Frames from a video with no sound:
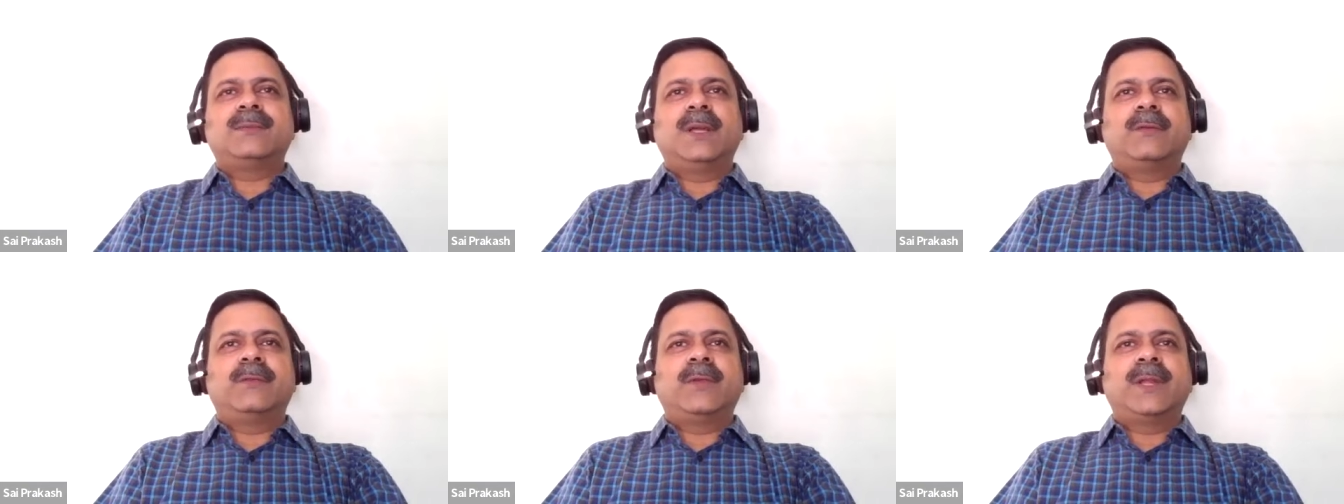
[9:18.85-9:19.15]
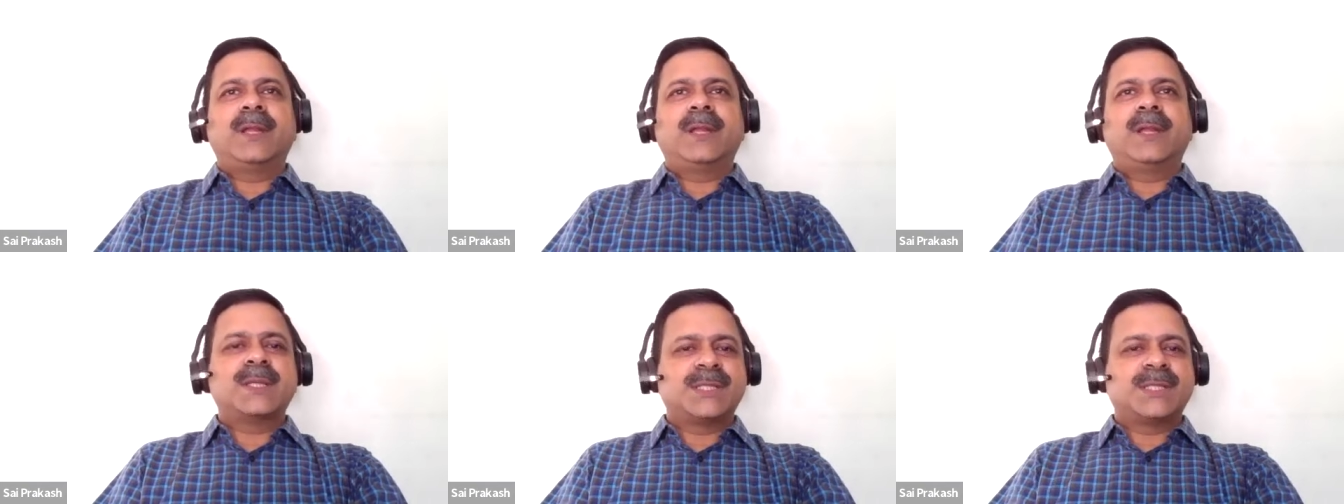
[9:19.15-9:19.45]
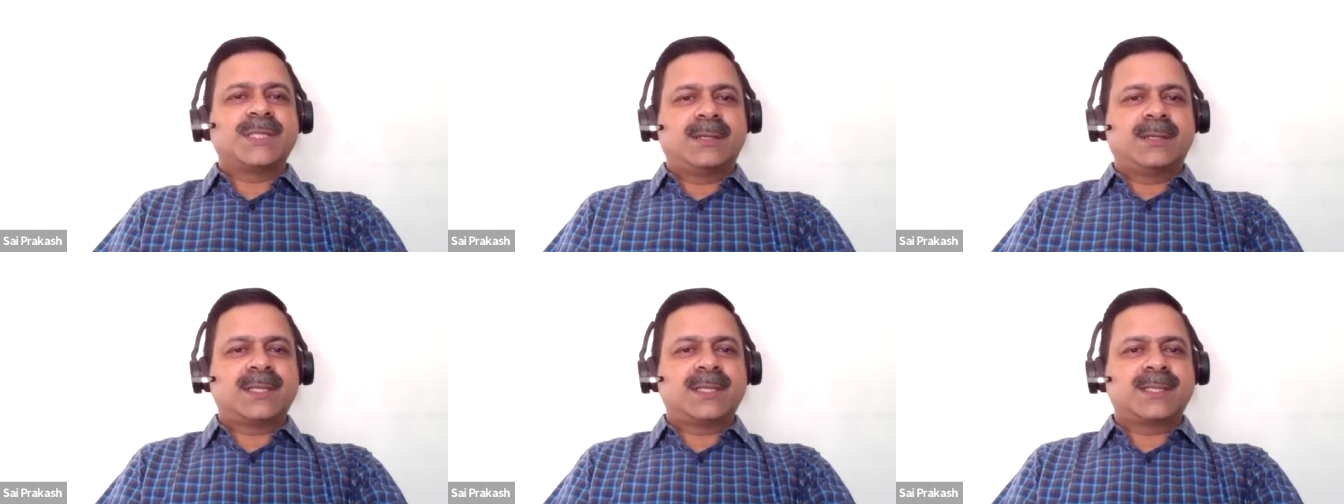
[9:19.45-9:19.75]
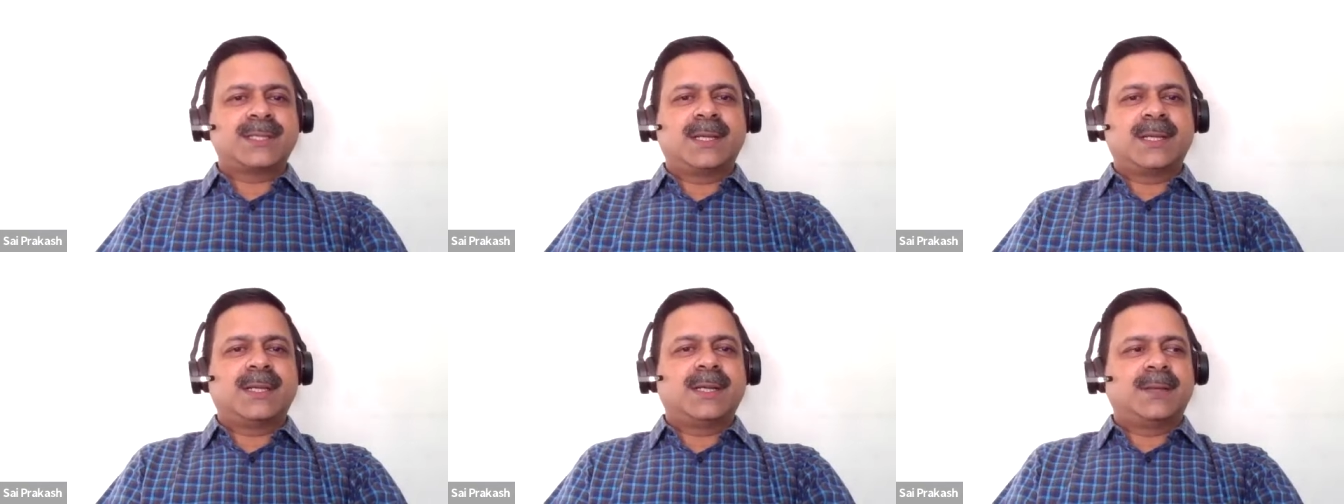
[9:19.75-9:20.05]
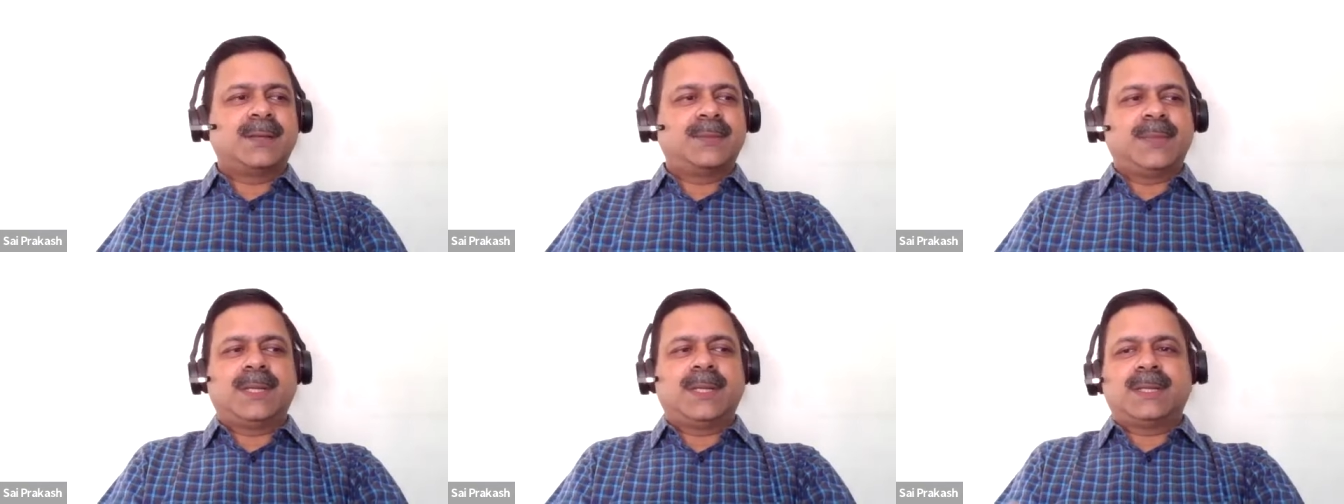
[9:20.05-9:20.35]
very much interested in
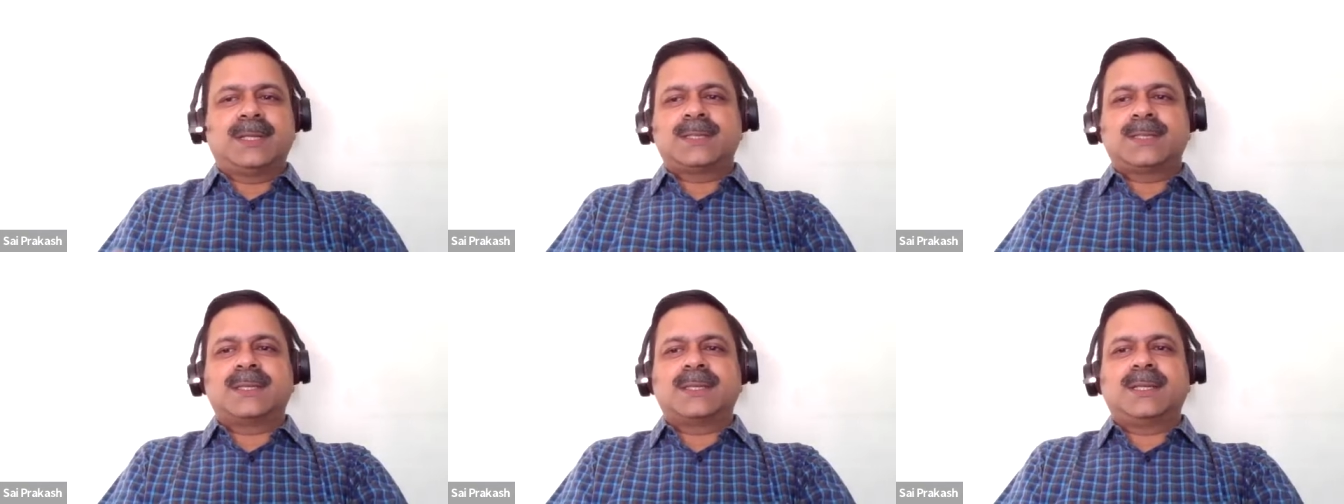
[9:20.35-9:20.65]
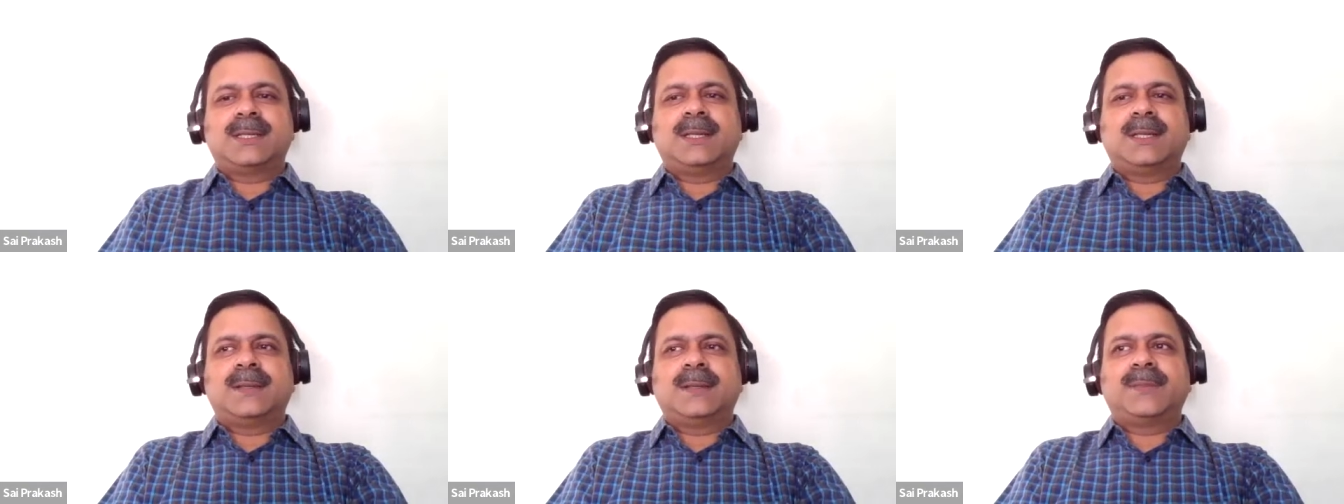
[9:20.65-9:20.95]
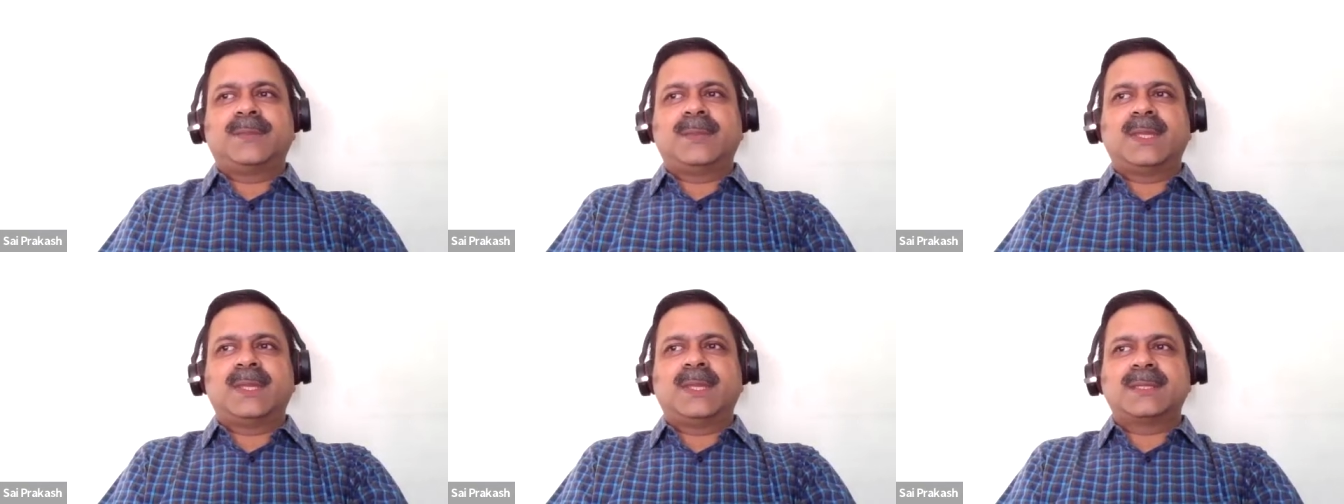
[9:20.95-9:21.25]
it because um,